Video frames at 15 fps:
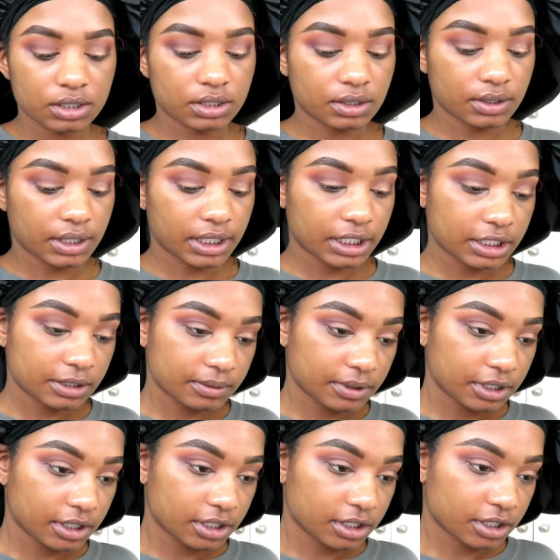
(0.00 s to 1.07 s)
So next we're
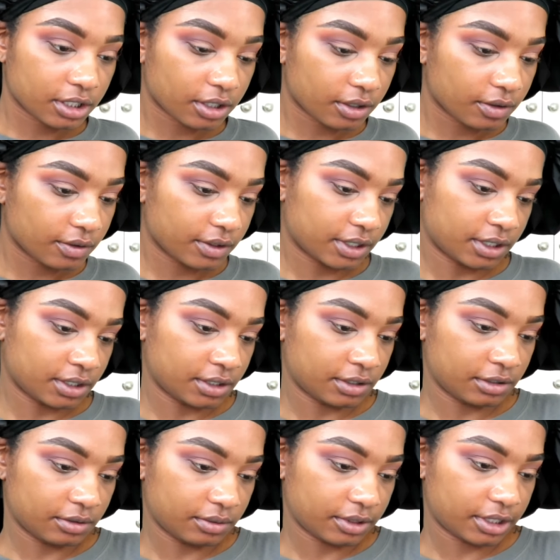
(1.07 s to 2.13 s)
gonna go
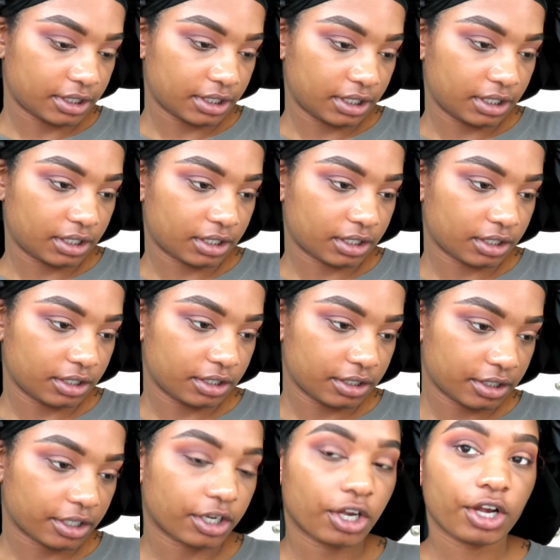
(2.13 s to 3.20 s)
in with the
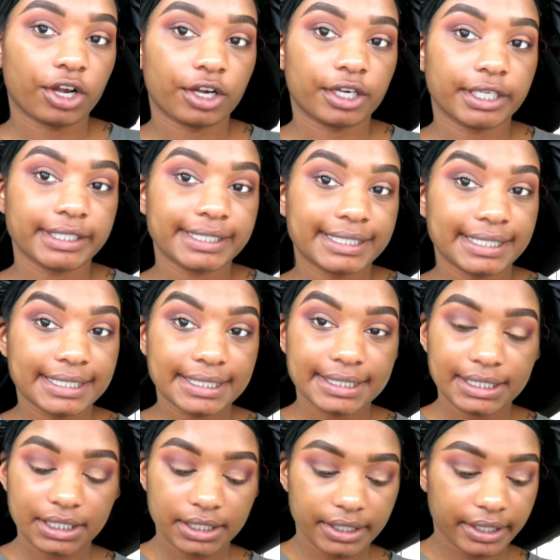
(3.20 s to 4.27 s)
color
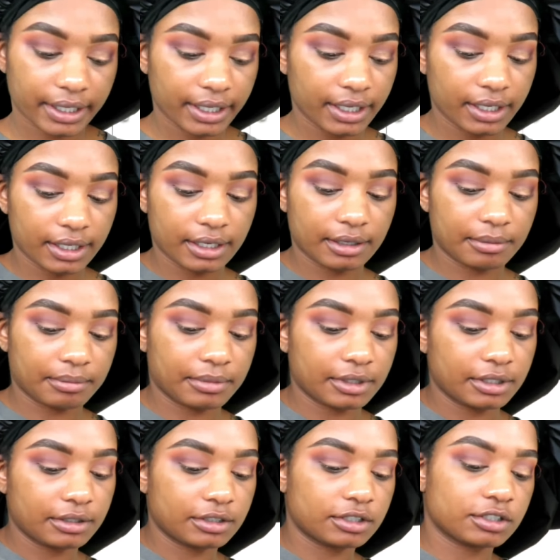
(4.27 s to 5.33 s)
Artistic, and I'm
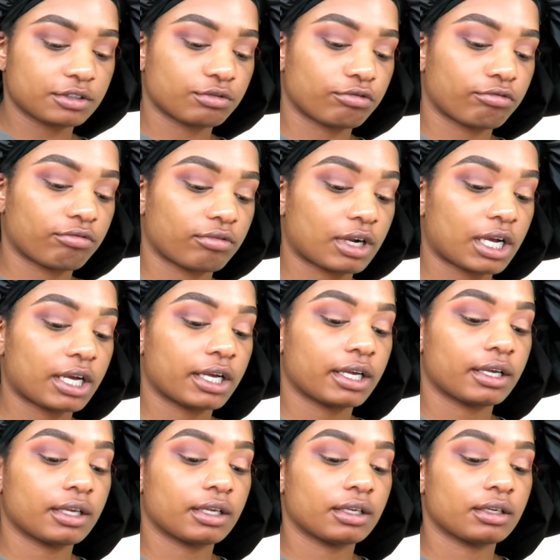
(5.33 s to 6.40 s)
gonna
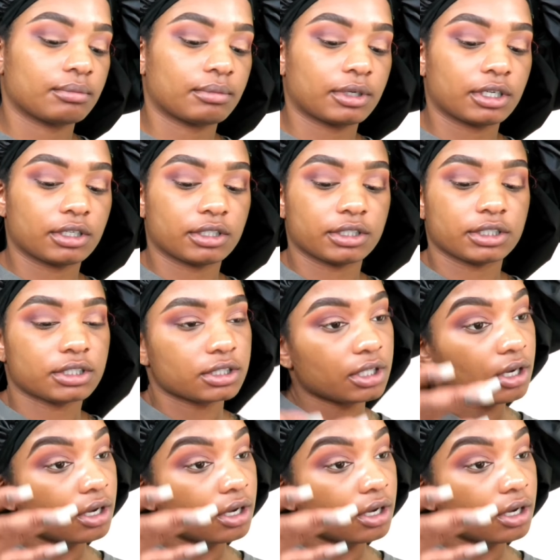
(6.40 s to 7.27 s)
try my hardest,